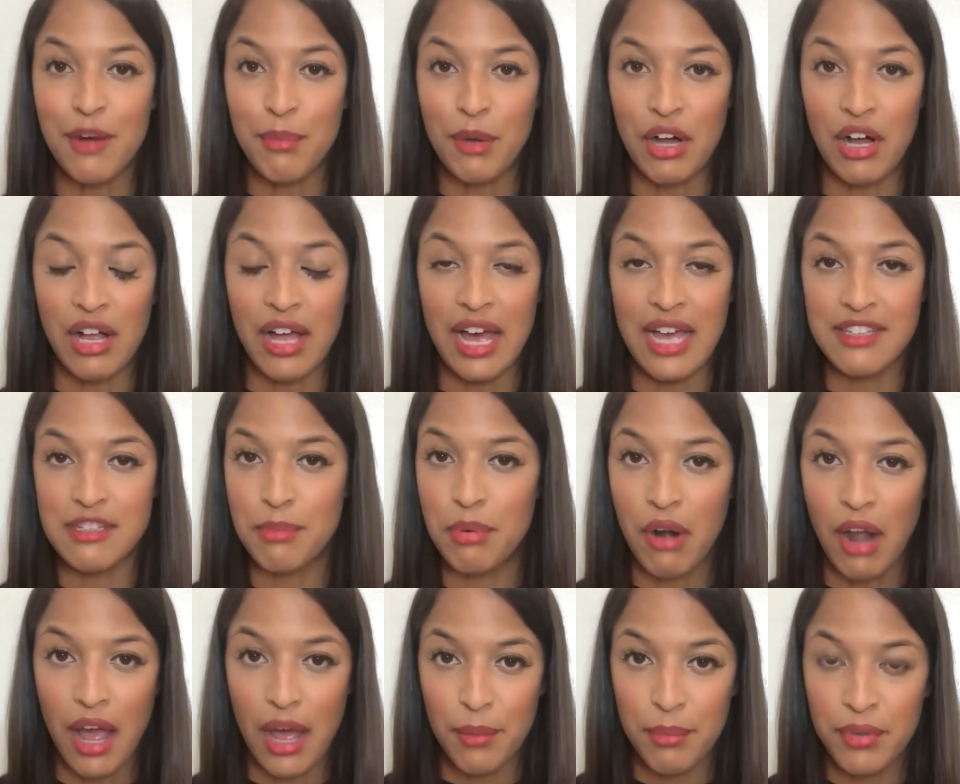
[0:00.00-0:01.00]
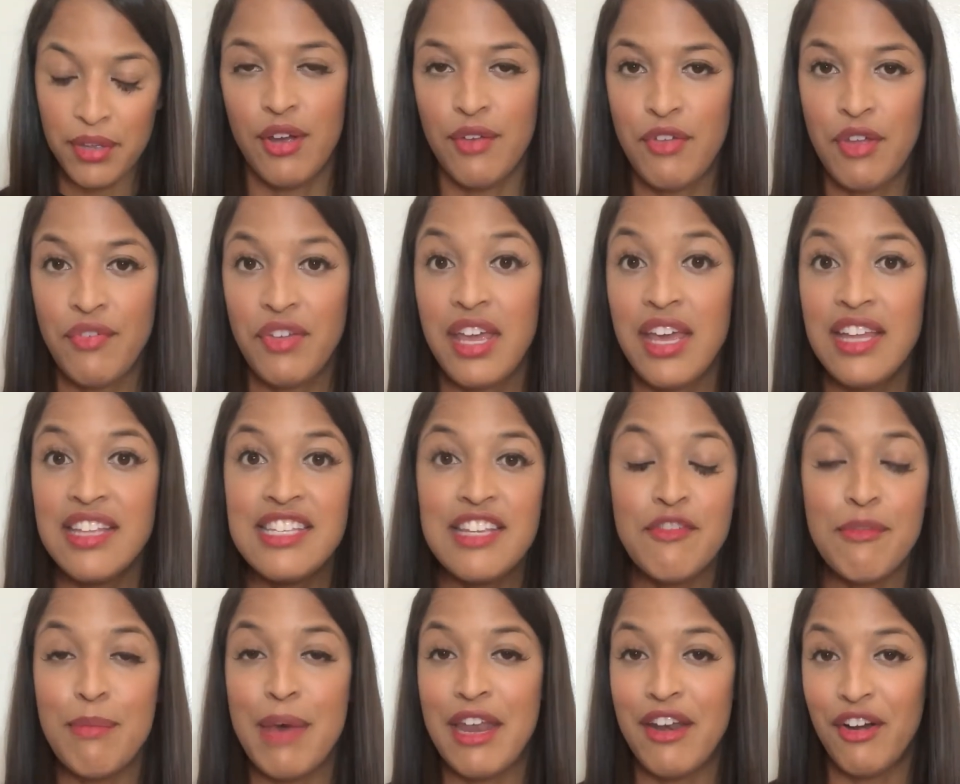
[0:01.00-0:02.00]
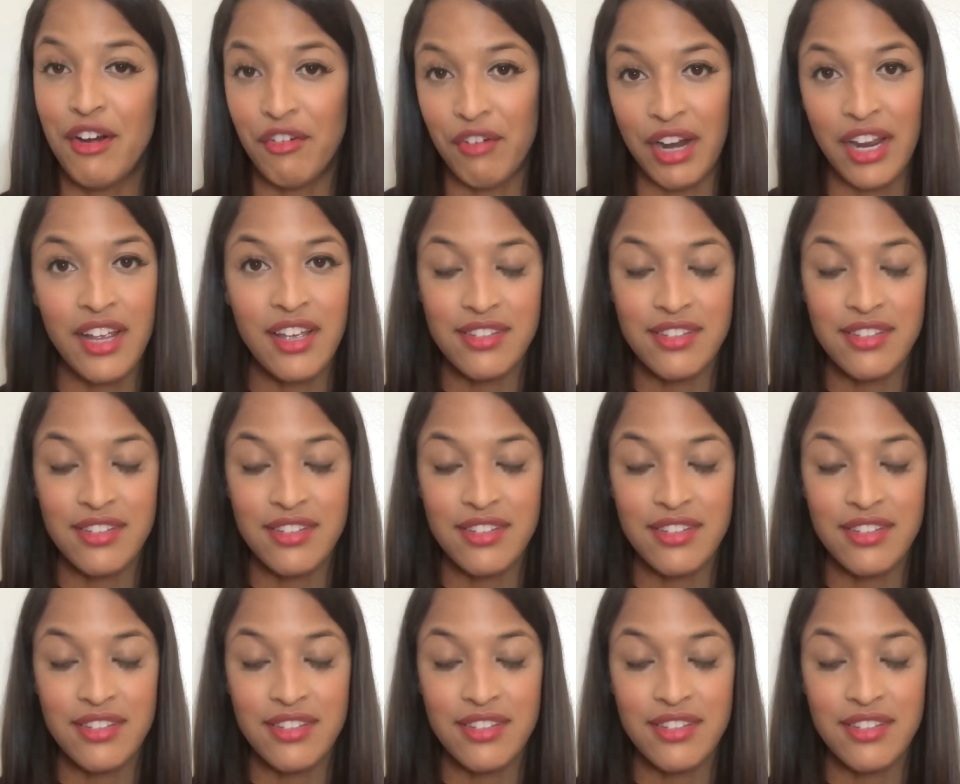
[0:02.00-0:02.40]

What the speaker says: ball as a prop. If you have kids, even better, right?